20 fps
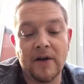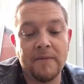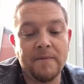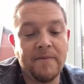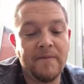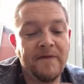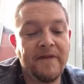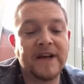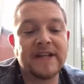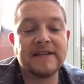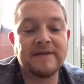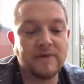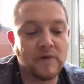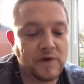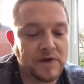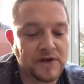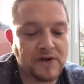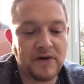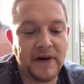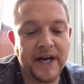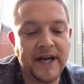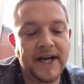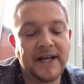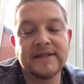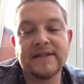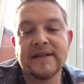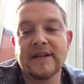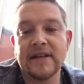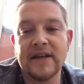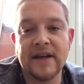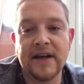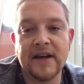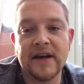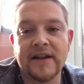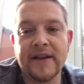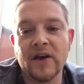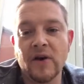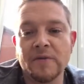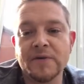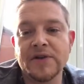festival screenings and
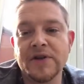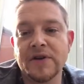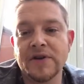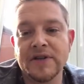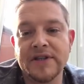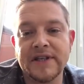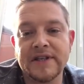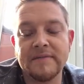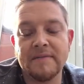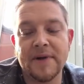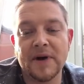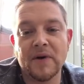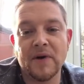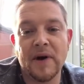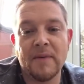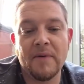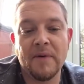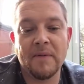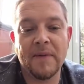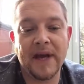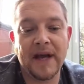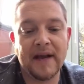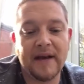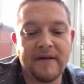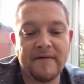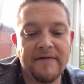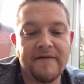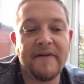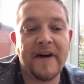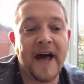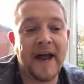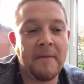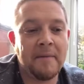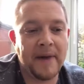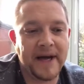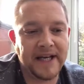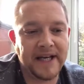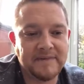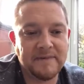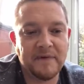the opportunity to build up a big fan
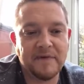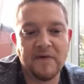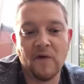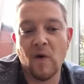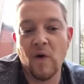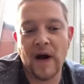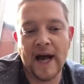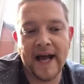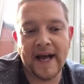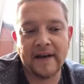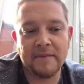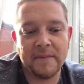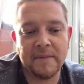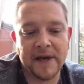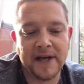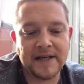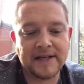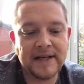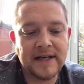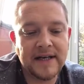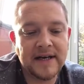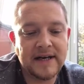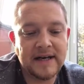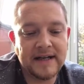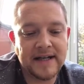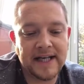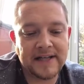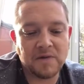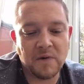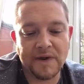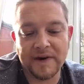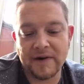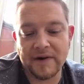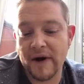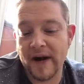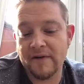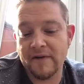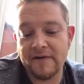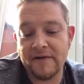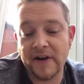base beforehand, because that's what the
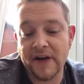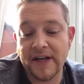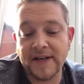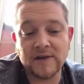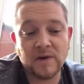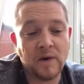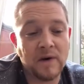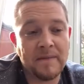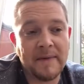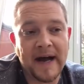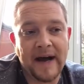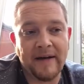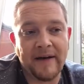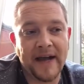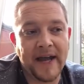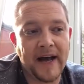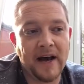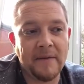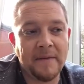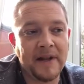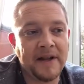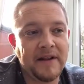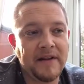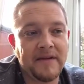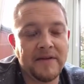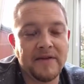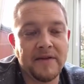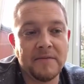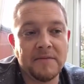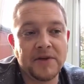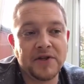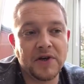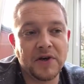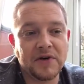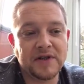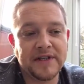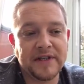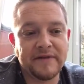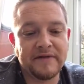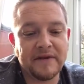crowdfunding is all about. I mean, the
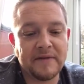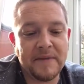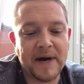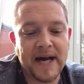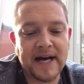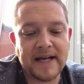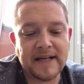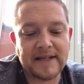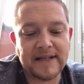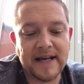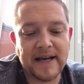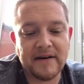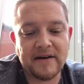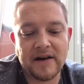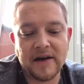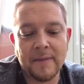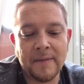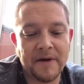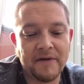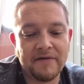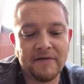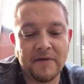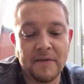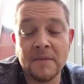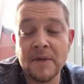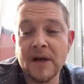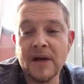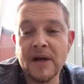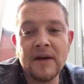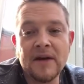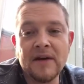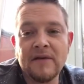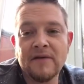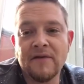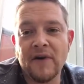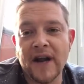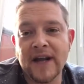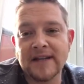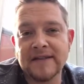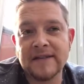majority of the backers there are coming from
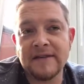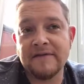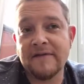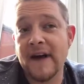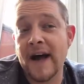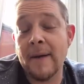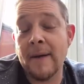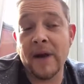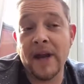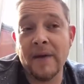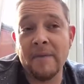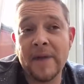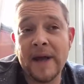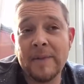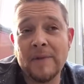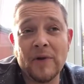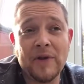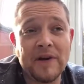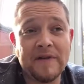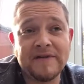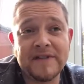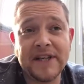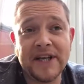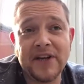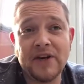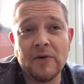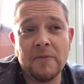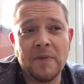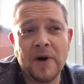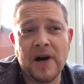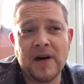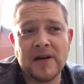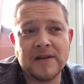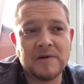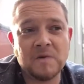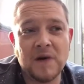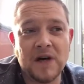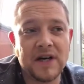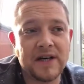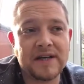friends and family and people that have seen your past
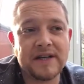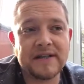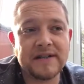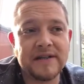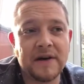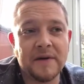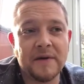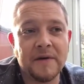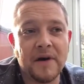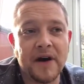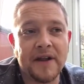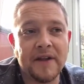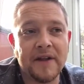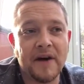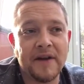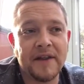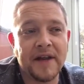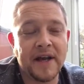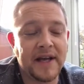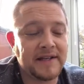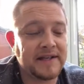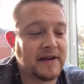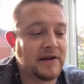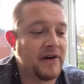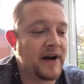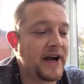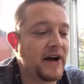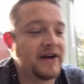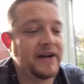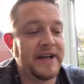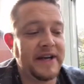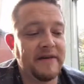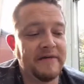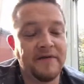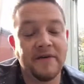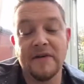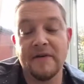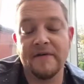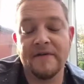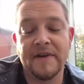work. So I think it's a great idea
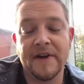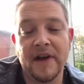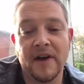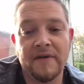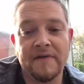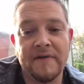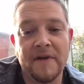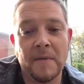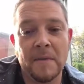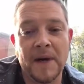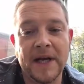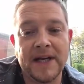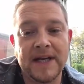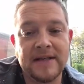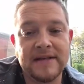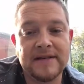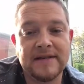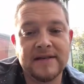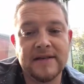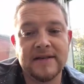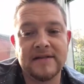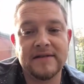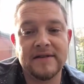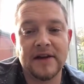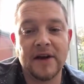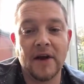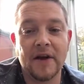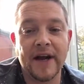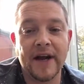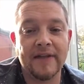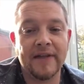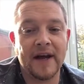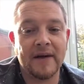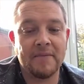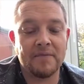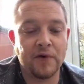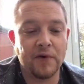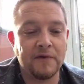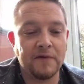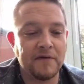for young filmmakers to go down
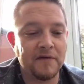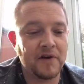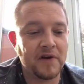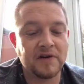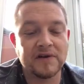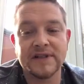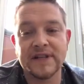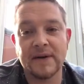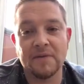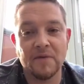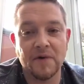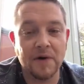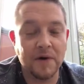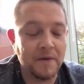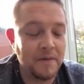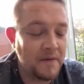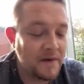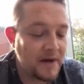that route.